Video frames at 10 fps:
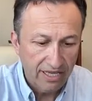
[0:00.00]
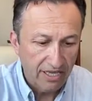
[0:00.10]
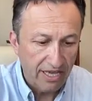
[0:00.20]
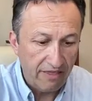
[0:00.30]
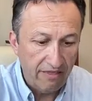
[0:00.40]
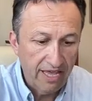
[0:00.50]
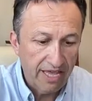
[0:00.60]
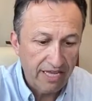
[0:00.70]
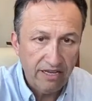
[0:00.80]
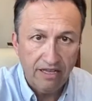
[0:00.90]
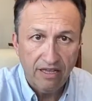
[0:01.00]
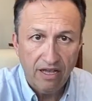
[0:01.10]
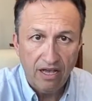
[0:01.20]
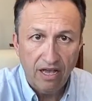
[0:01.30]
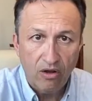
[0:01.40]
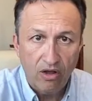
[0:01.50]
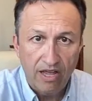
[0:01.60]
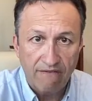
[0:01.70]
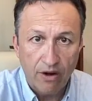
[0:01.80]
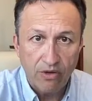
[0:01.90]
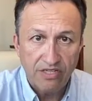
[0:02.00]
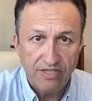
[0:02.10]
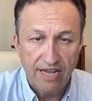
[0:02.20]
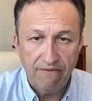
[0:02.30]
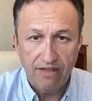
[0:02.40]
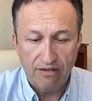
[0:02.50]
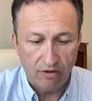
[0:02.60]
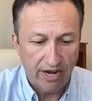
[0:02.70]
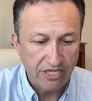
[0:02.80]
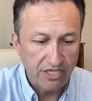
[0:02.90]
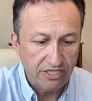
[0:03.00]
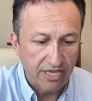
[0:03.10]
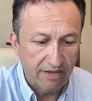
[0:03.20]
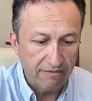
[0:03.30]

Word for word: And then if I were to save the, or actually to